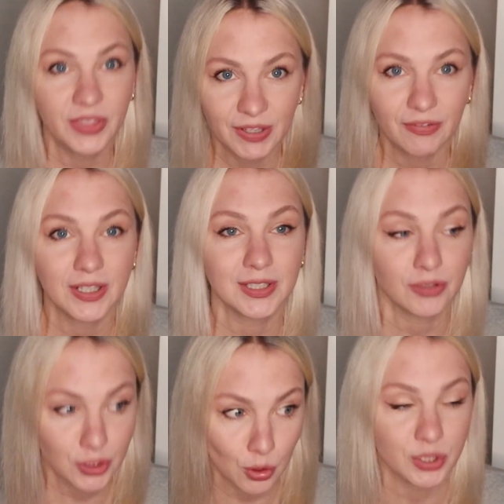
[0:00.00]

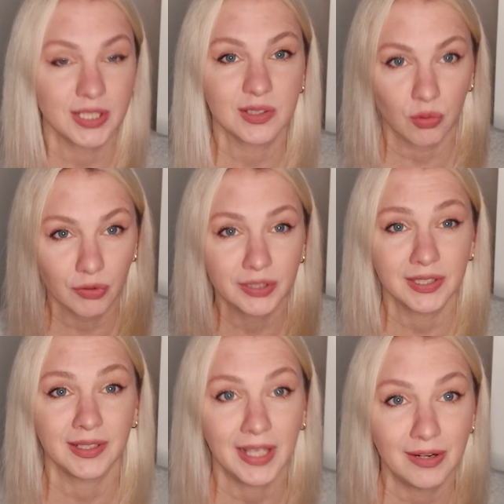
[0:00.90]
different sources
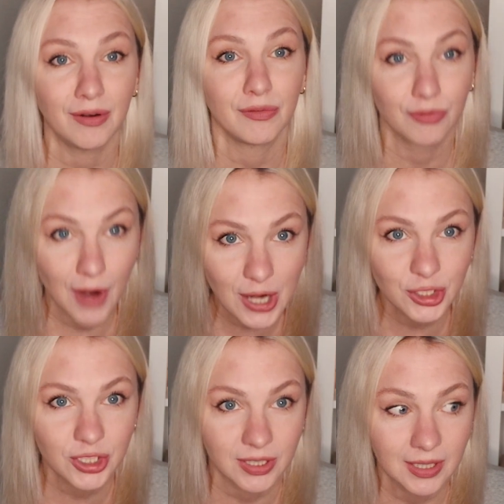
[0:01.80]
written in
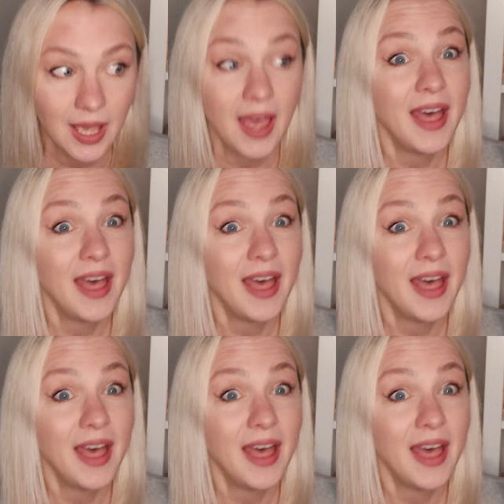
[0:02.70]
Russian.